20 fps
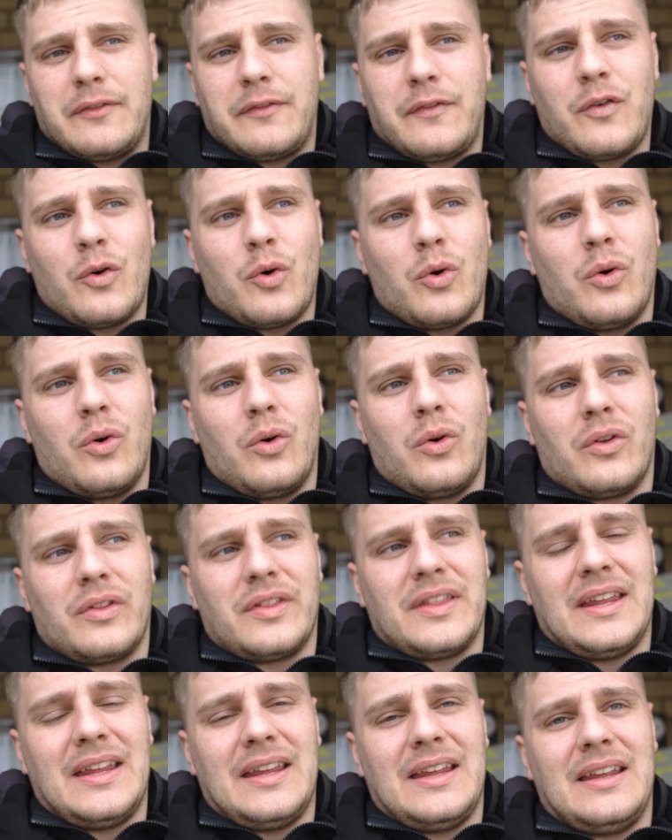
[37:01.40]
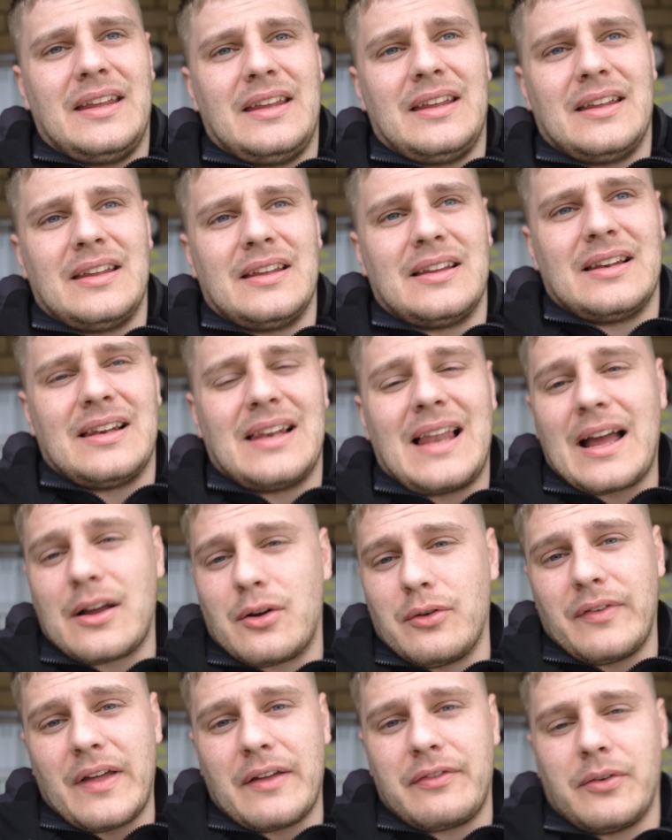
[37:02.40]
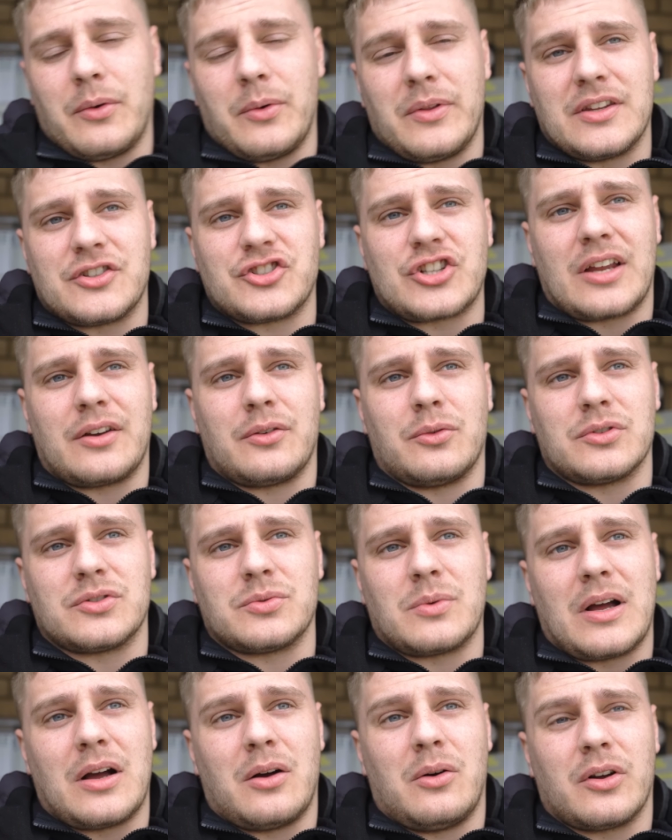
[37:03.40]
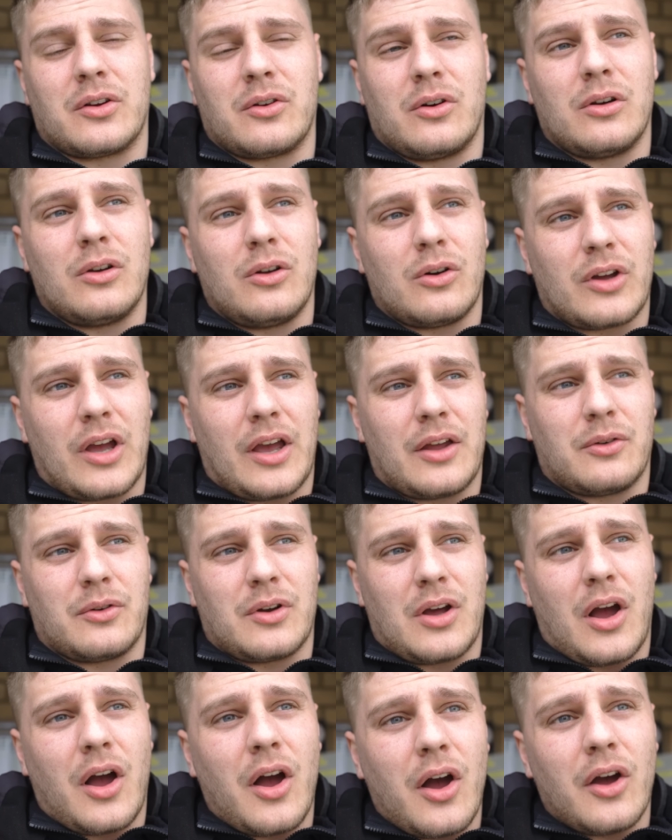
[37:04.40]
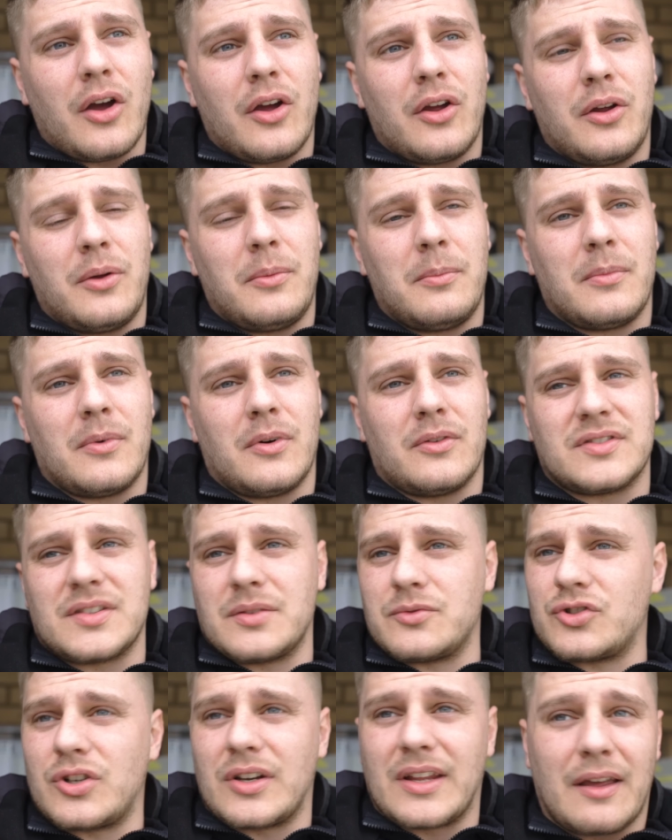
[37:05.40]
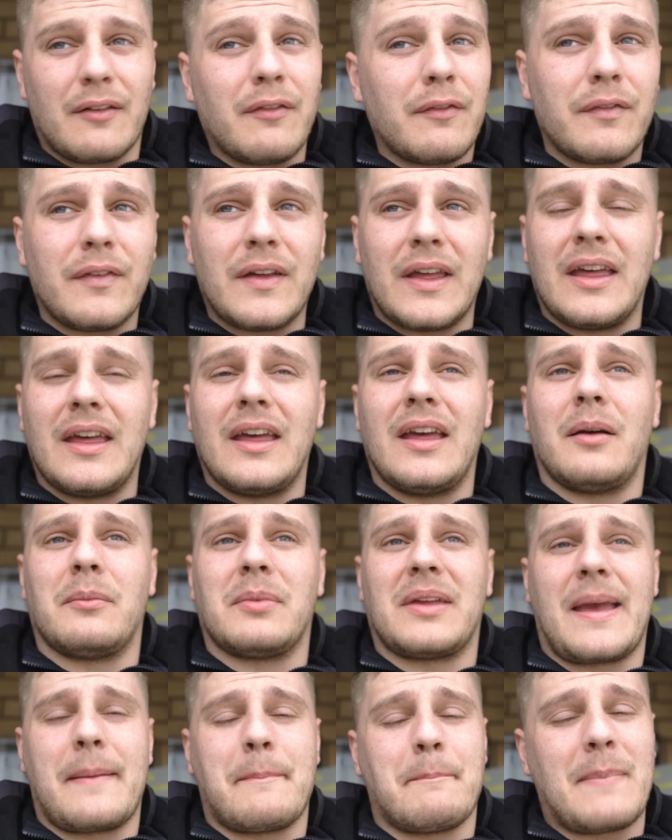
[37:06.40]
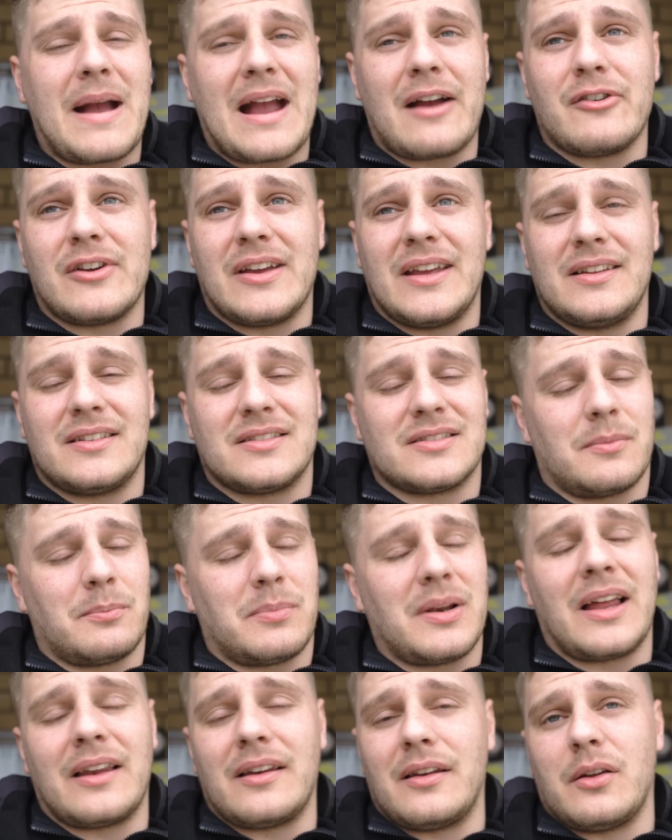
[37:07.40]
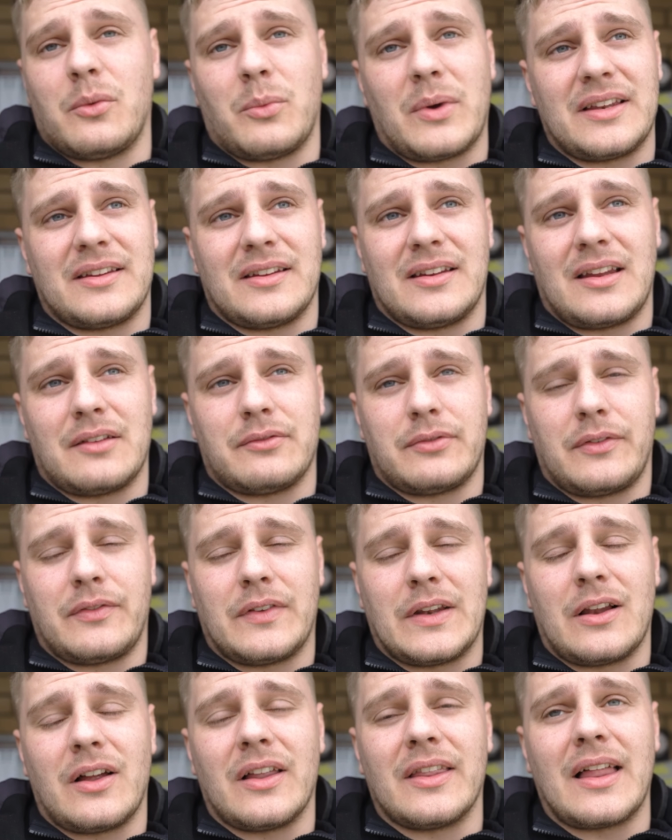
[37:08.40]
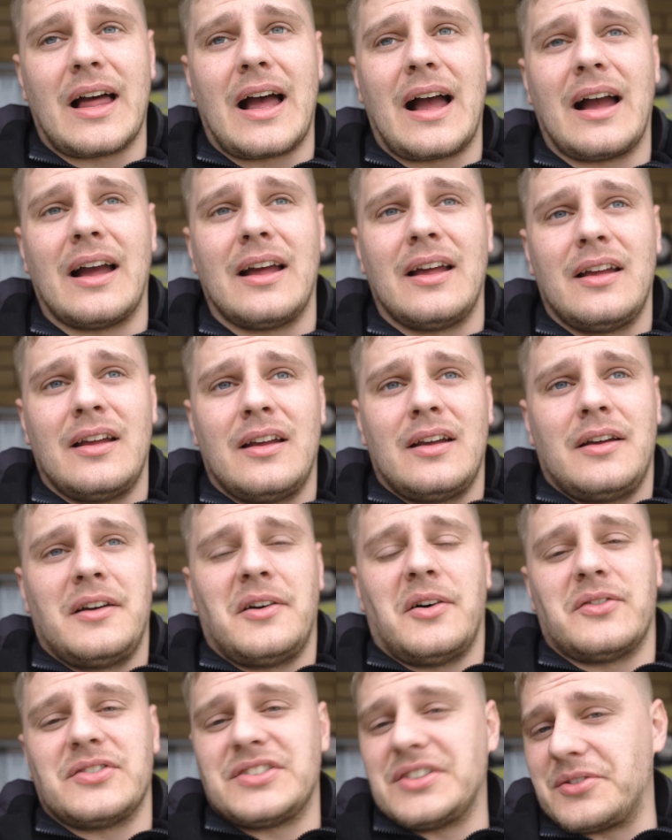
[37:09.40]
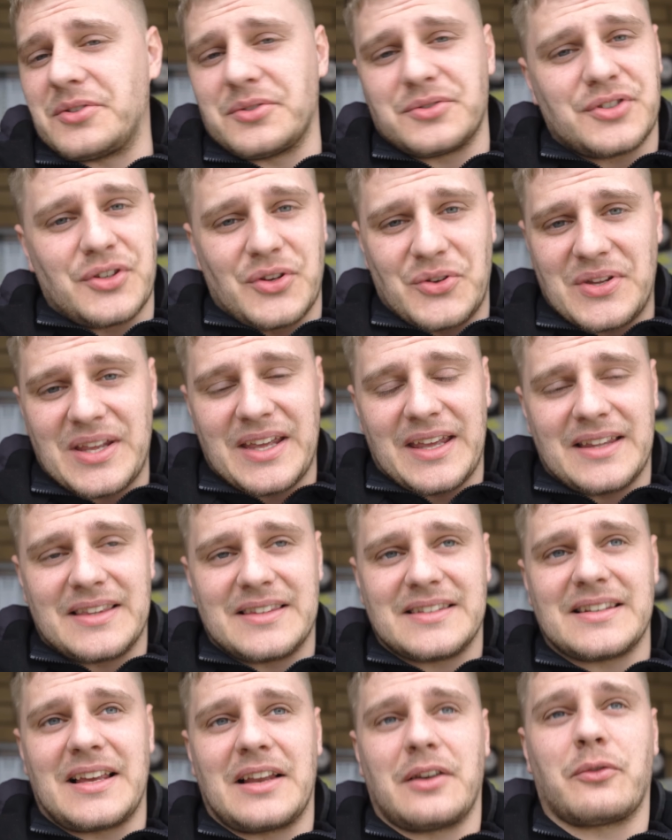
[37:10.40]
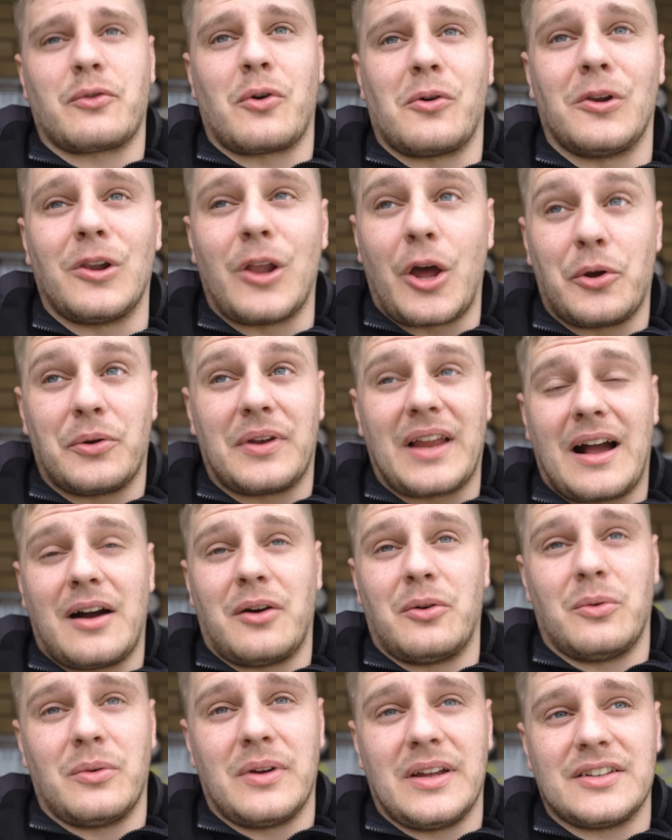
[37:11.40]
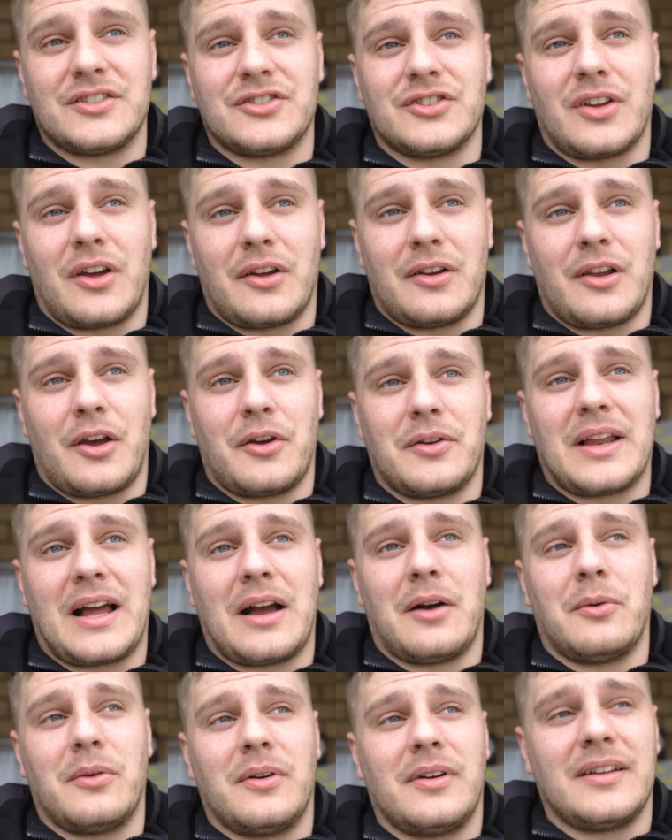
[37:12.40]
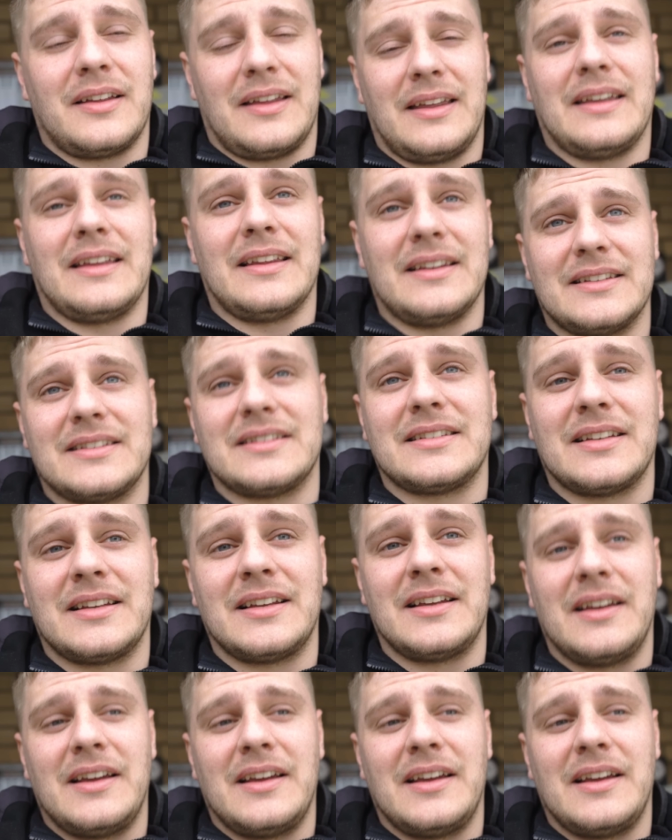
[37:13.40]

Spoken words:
for the lack of effort with the channel as well. I've got a lot going on at home. Obviously I'm trying to get fit, I'm getting married, so I'm planning a wedding, everything like that. Obviously I've got 2 kids and I've got Loadout, which, you know, Loadout is